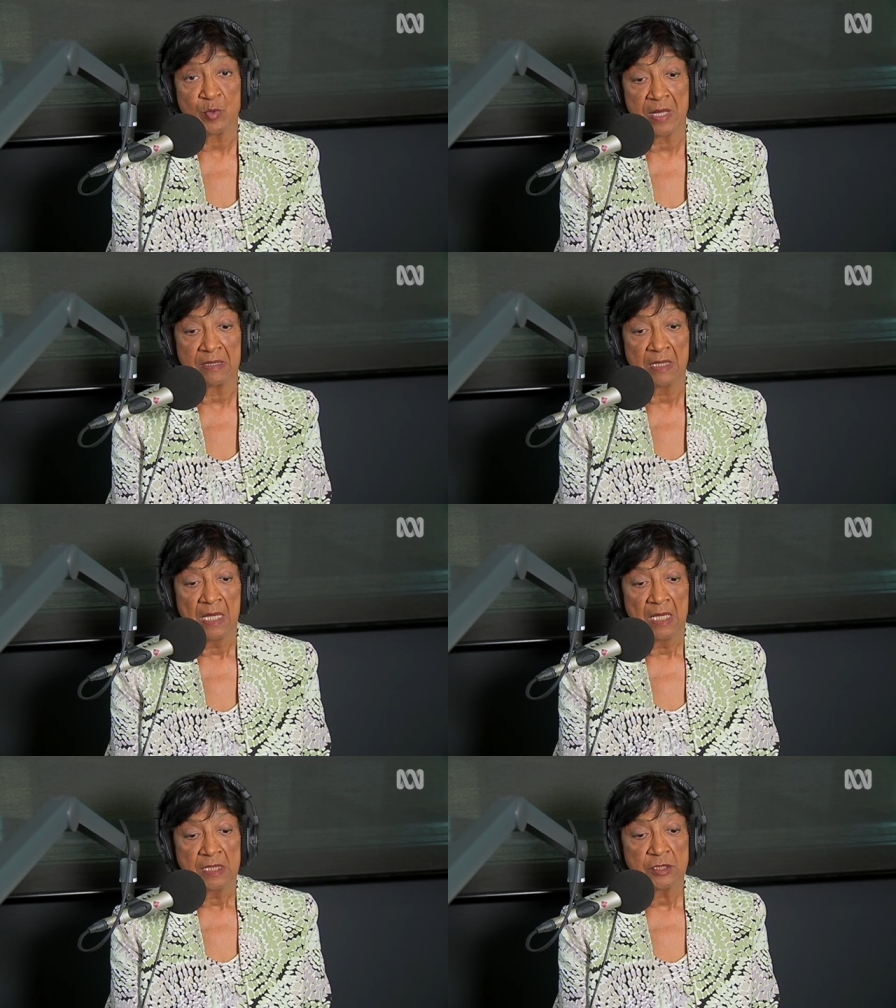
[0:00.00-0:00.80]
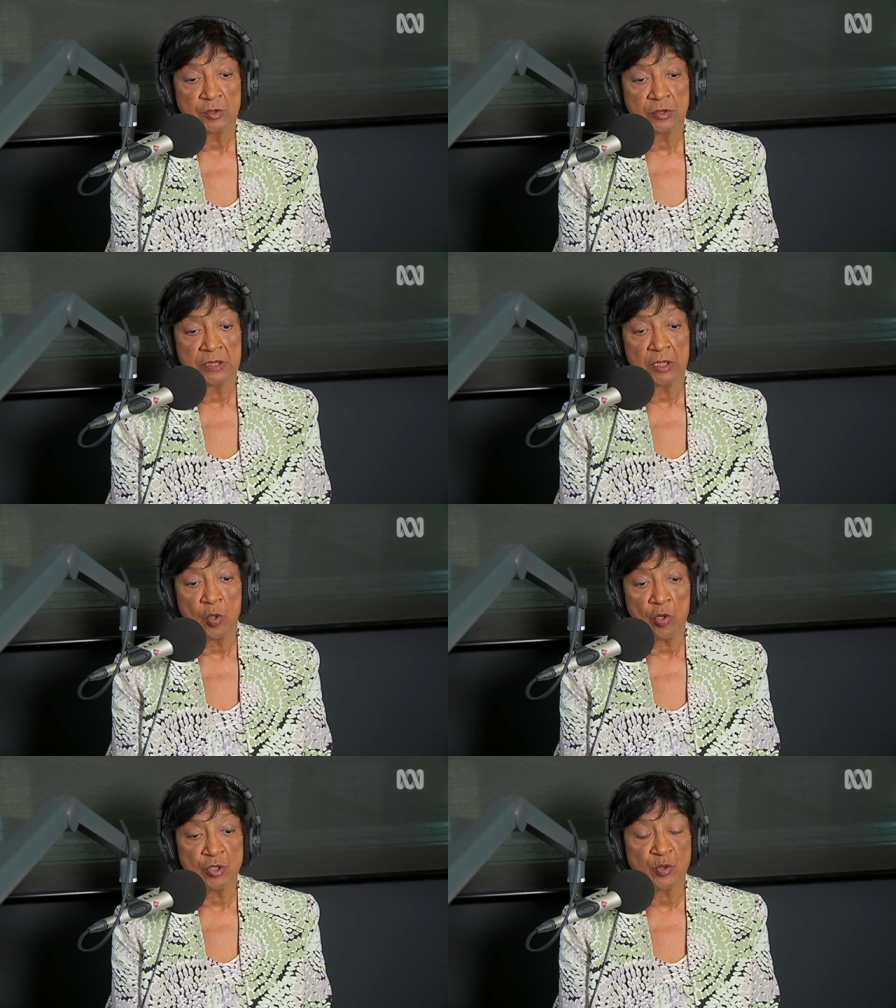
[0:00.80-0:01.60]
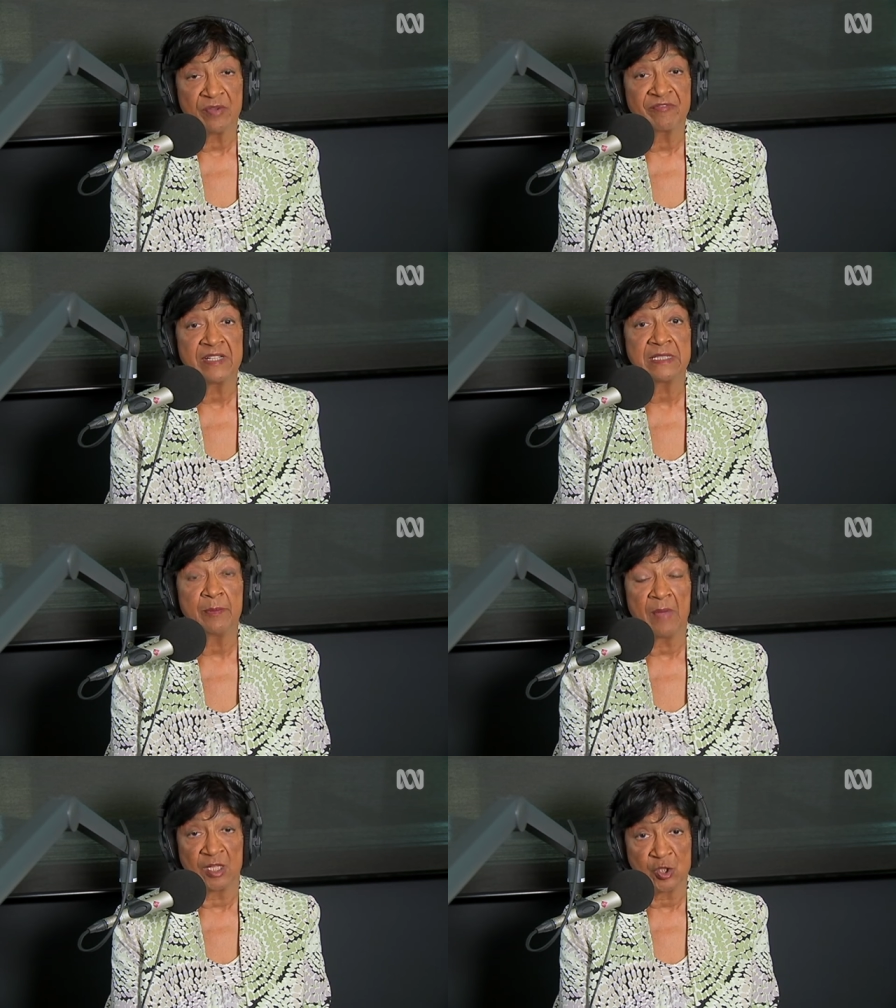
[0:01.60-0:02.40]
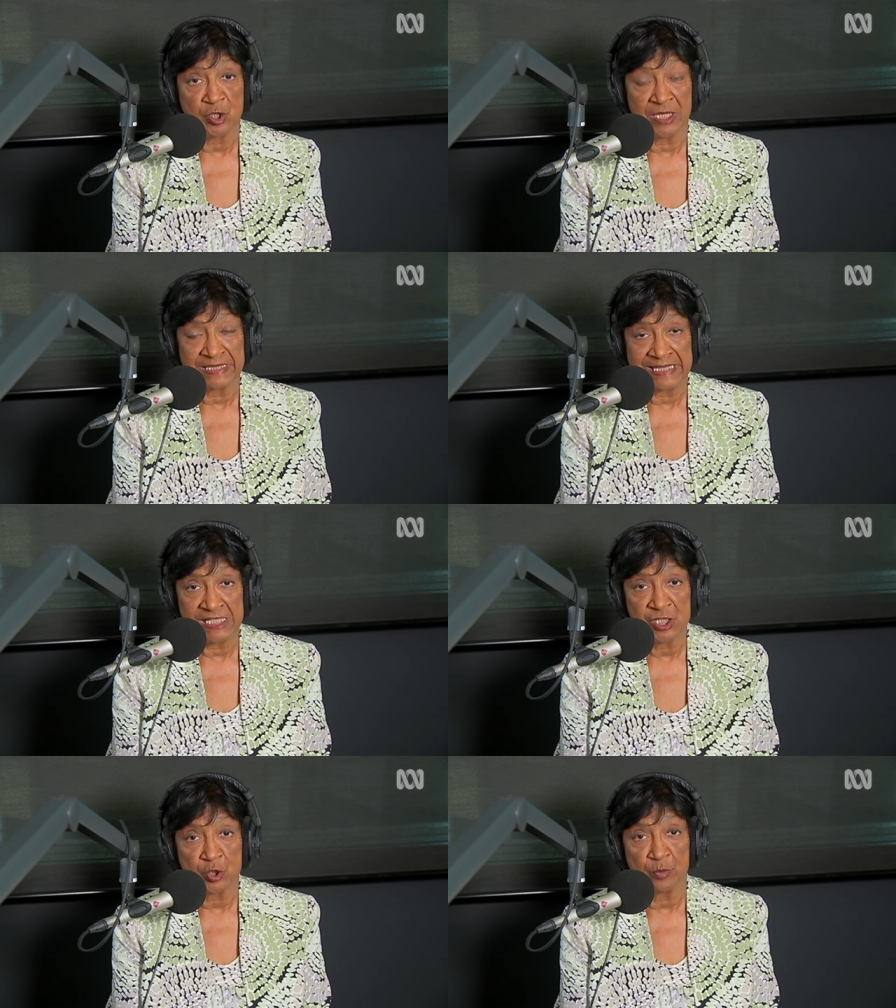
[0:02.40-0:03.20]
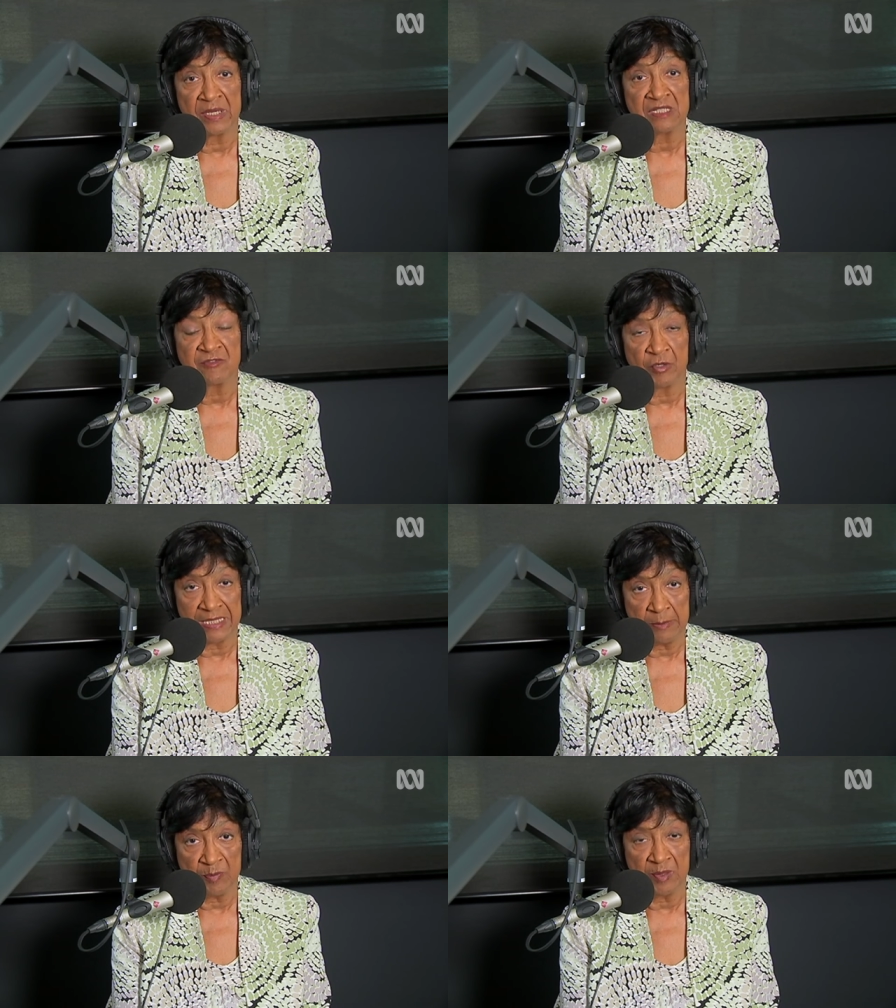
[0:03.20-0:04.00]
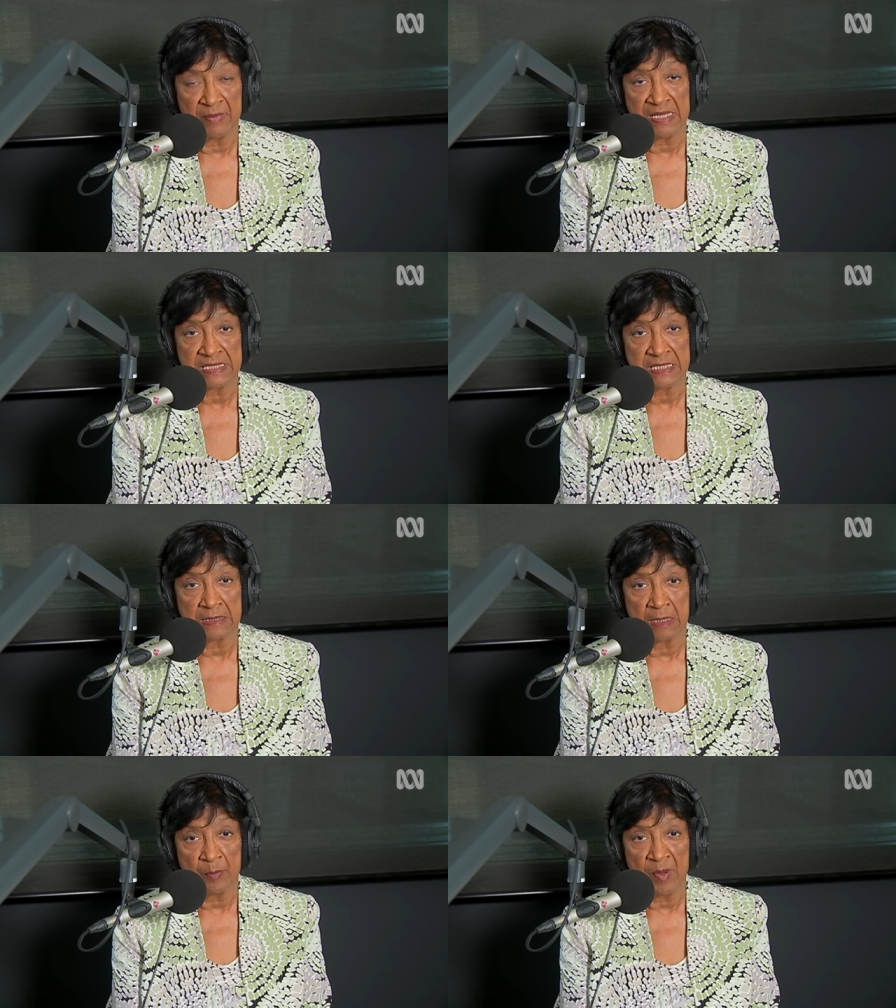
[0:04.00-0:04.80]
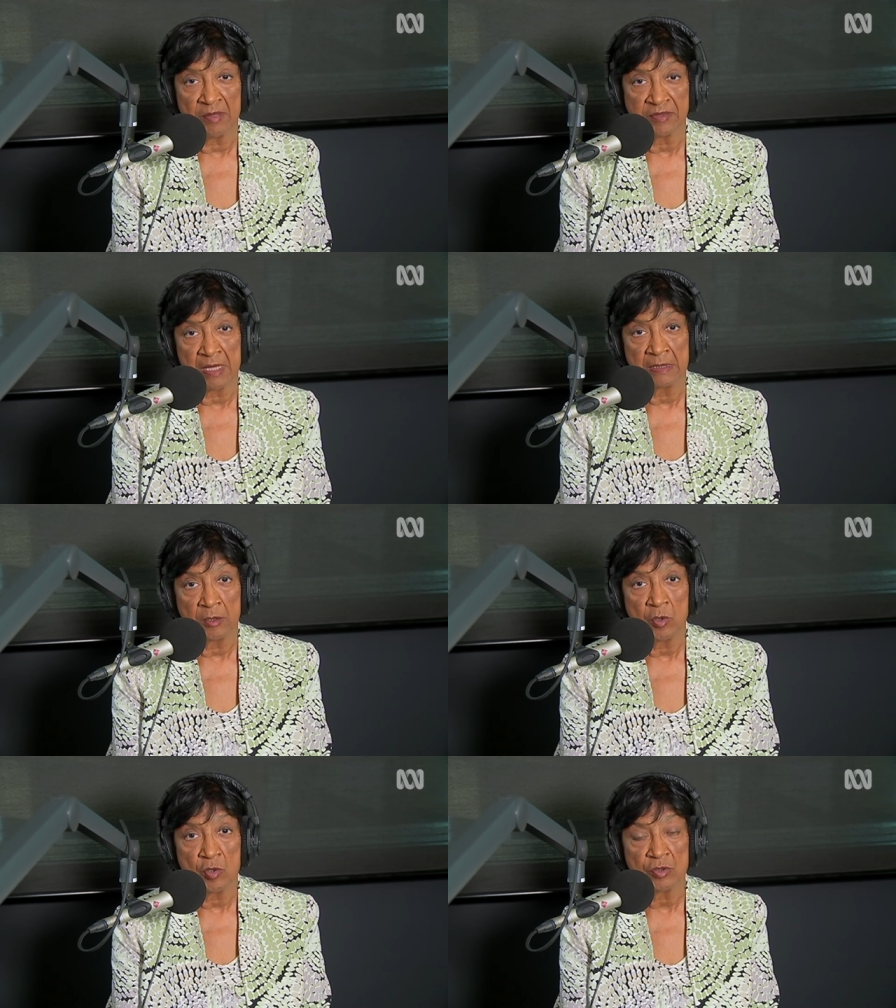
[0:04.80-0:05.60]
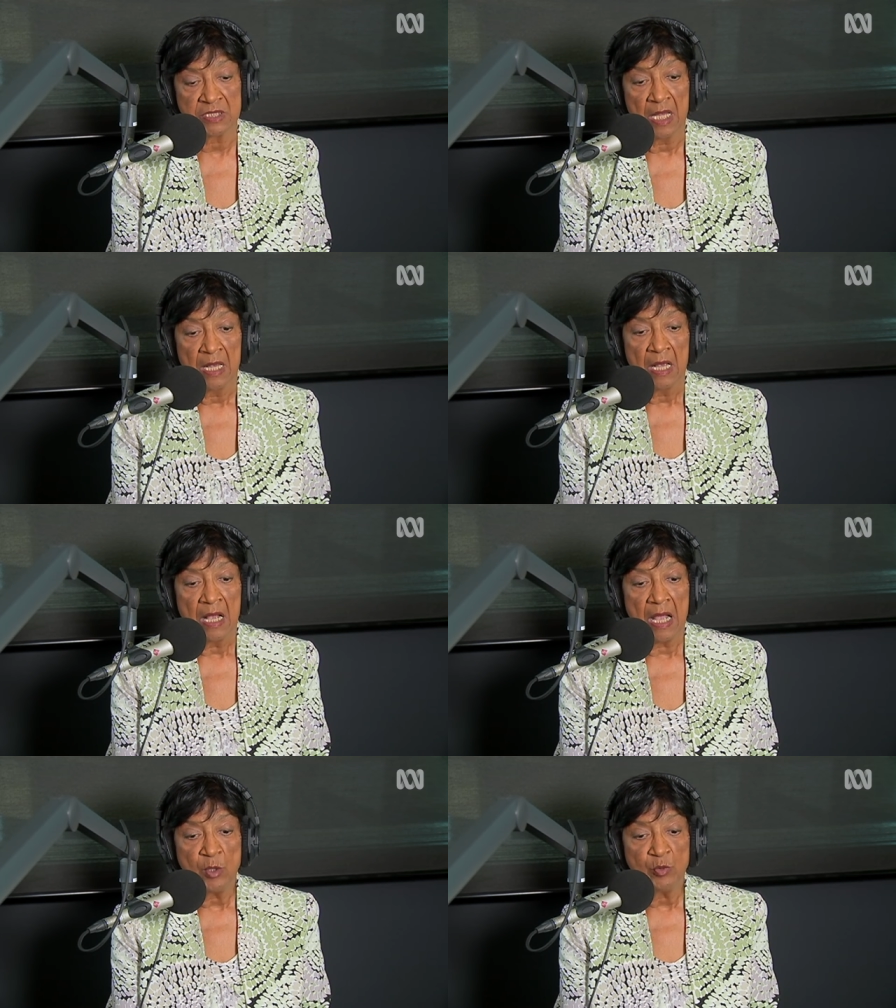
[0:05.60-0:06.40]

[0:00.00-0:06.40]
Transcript: well? So the courts were very much an instrument for implementing apartheid laws. I